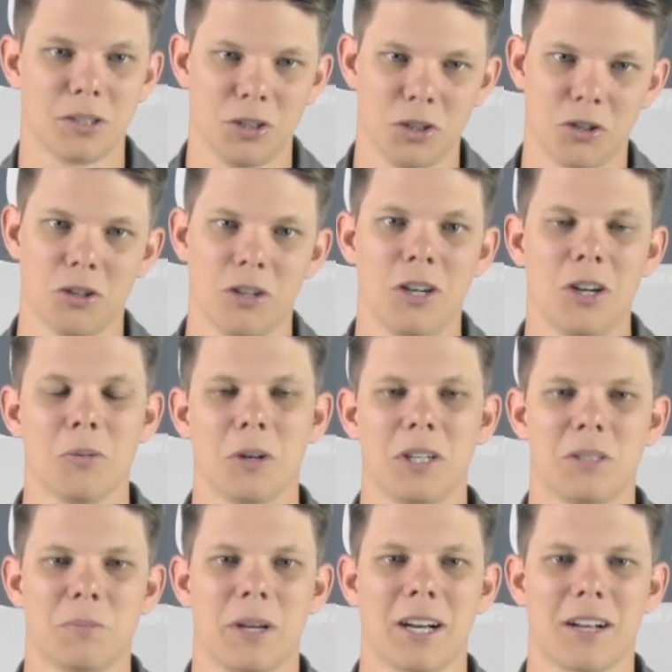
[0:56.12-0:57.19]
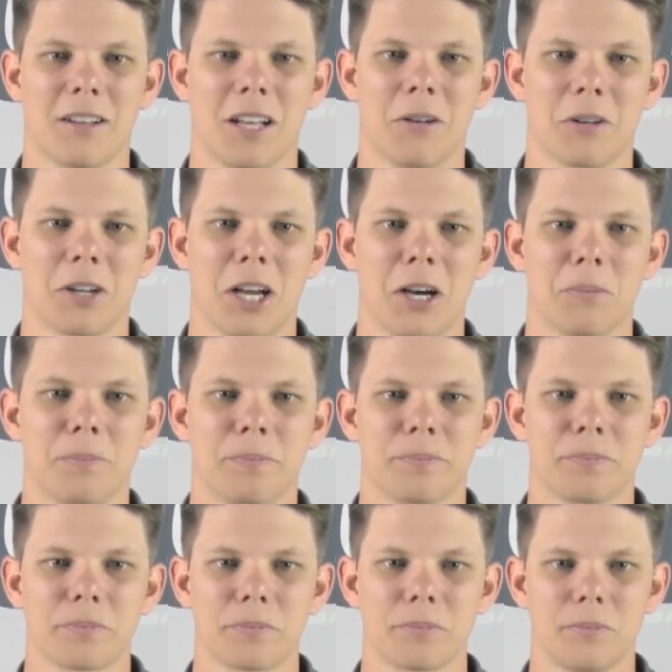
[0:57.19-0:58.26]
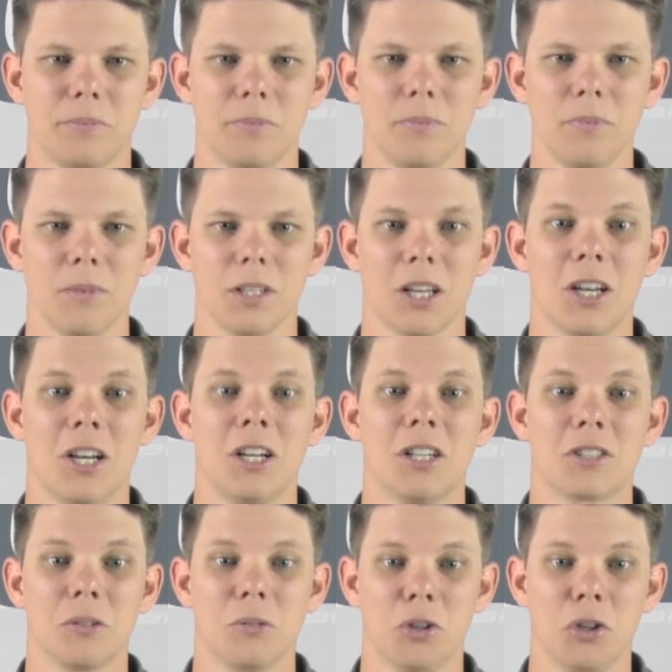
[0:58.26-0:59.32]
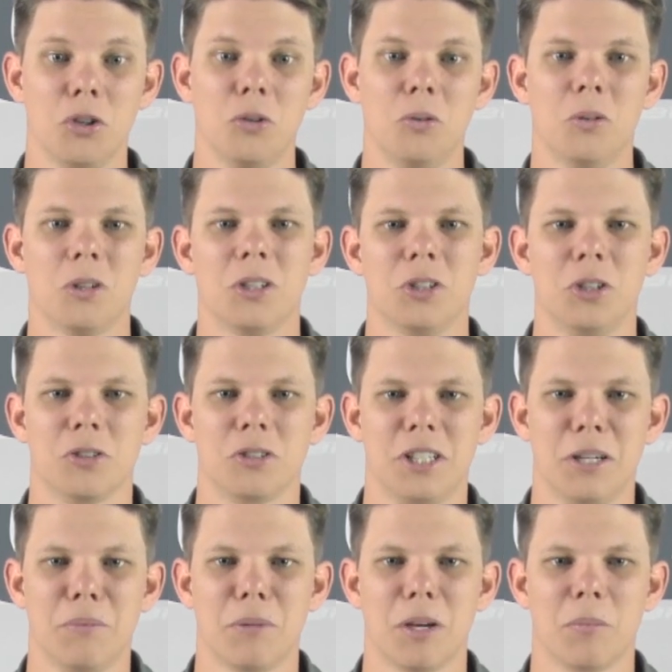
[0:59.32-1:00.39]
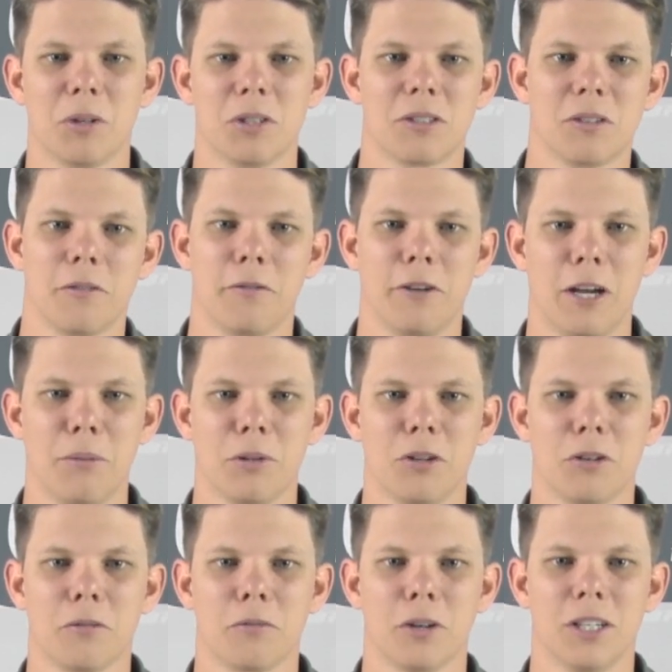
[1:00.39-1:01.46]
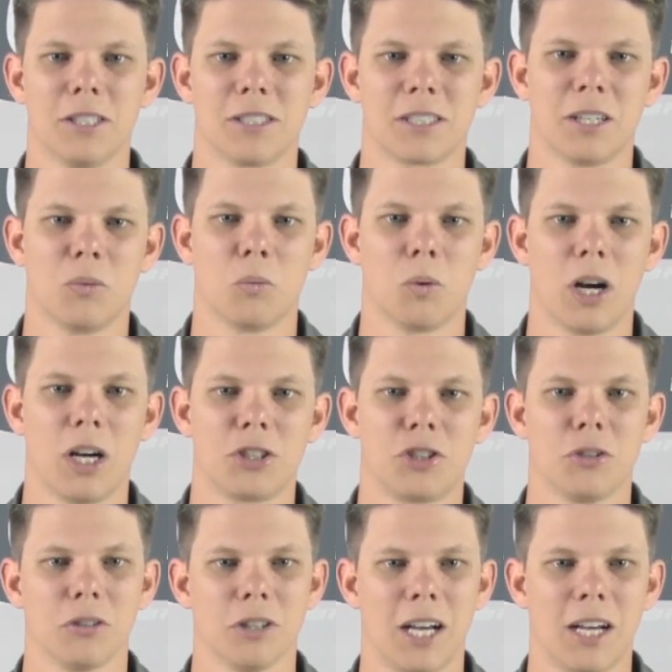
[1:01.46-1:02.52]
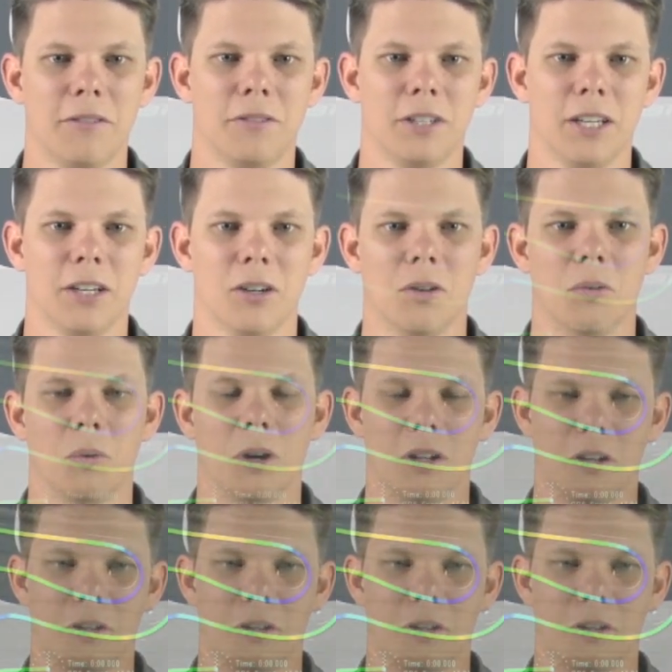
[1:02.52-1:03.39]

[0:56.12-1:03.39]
to your Racepak cloud account. So you, your team members, family, or friends can watch your live data while